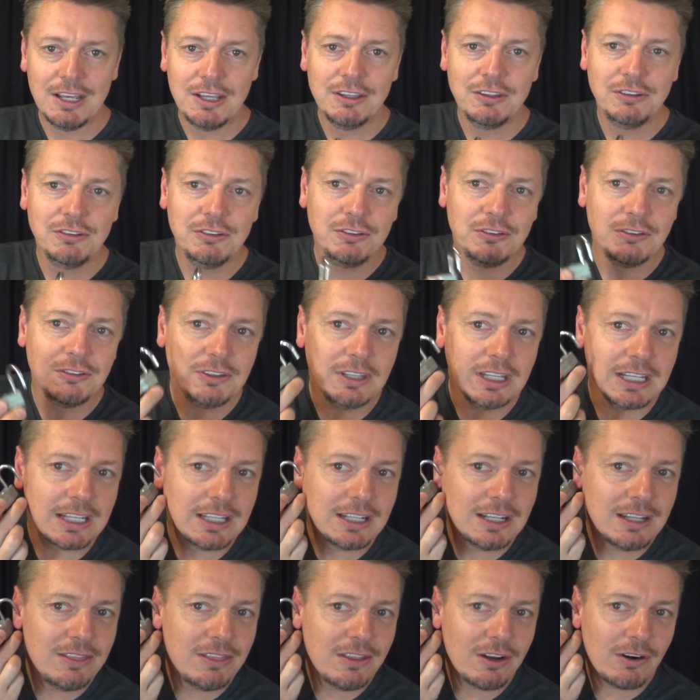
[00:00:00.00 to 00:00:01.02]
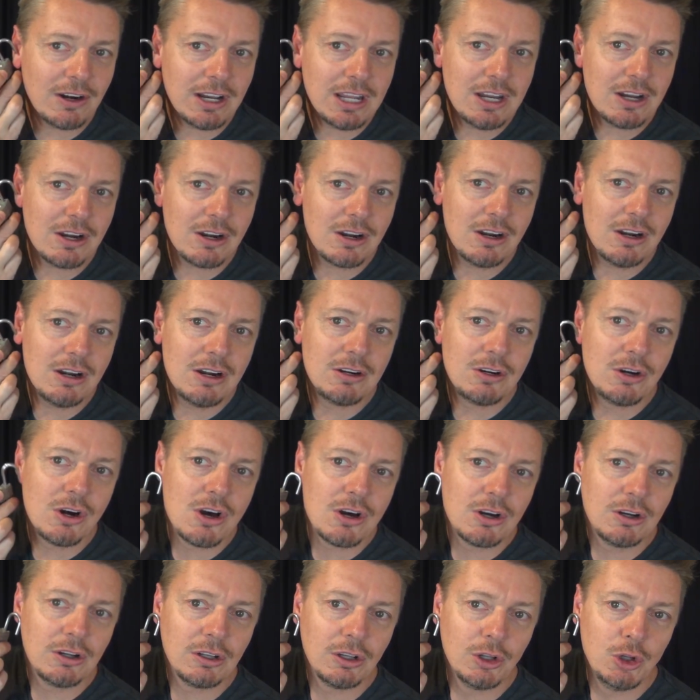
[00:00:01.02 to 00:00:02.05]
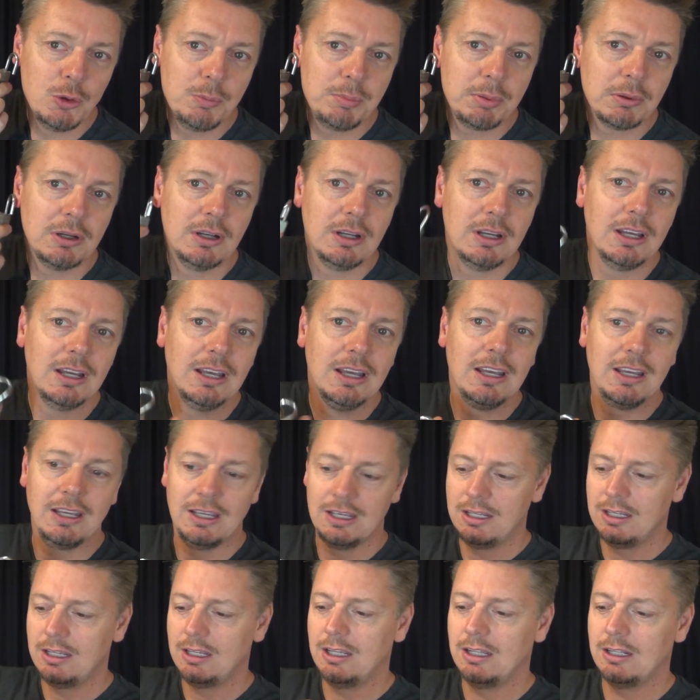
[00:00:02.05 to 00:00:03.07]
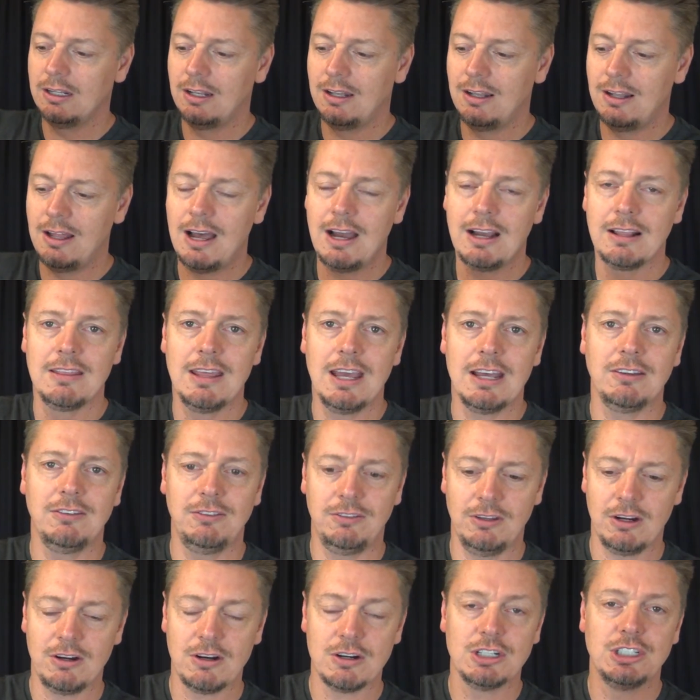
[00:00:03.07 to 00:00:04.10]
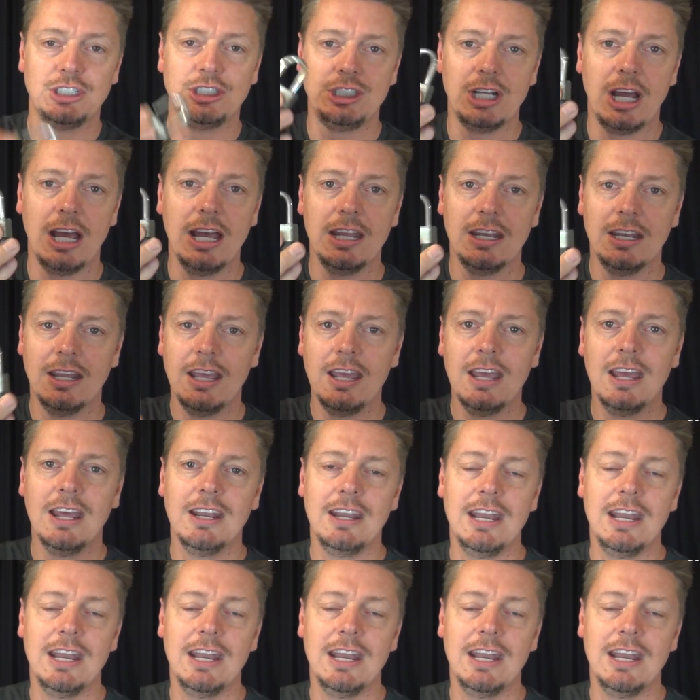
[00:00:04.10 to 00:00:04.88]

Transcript: stick it in their ear, loop, and lock that sucker shut.